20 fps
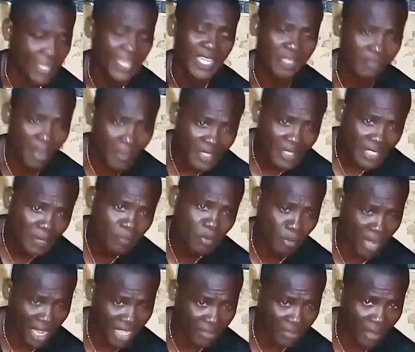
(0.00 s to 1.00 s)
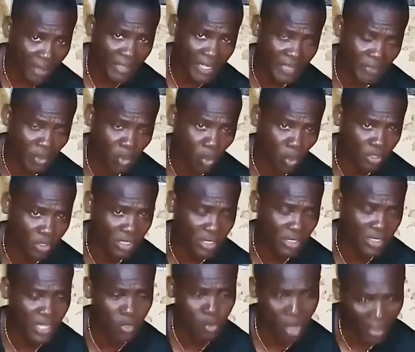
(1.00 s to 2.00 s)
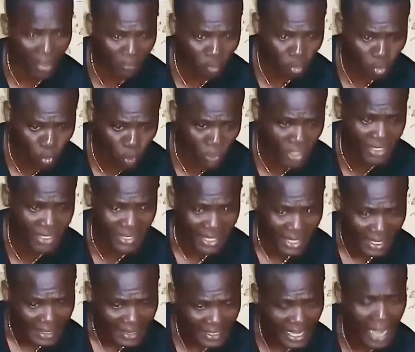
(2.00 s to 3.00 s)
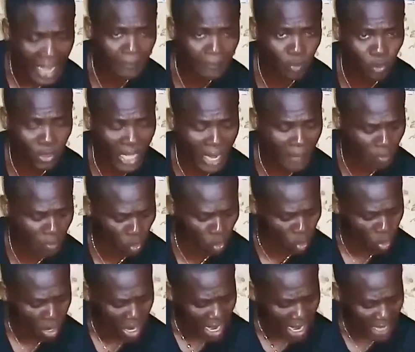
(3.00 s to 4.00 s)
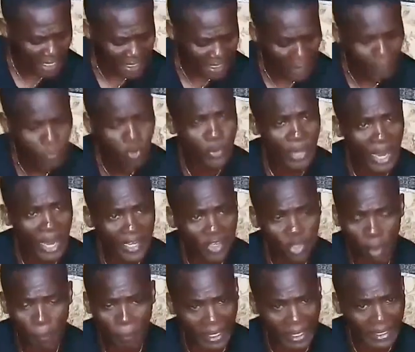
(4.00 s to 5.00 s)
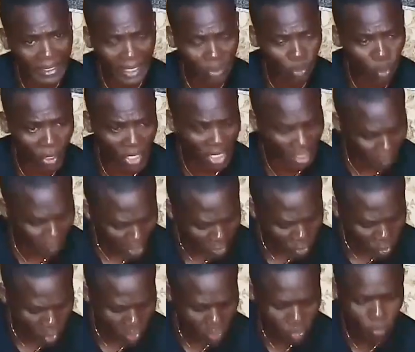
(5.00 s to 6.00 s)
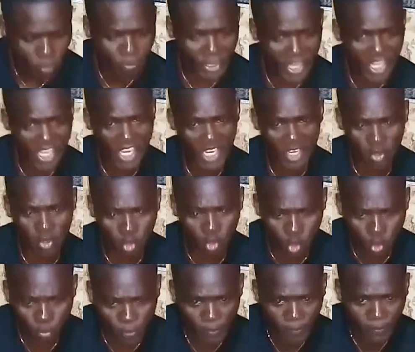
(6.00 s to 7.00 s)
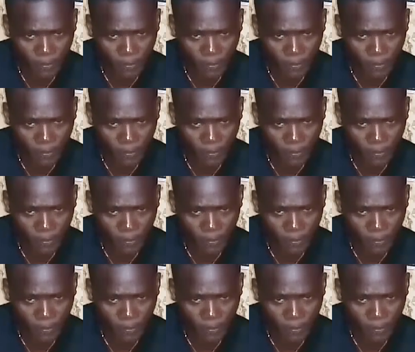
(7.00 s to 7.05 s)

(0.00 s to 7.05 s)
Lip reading: It's very simple, but it's very difficult. Yeah, you have to do it time to time. So anytime you run your pentatonic, make sure it should be in group.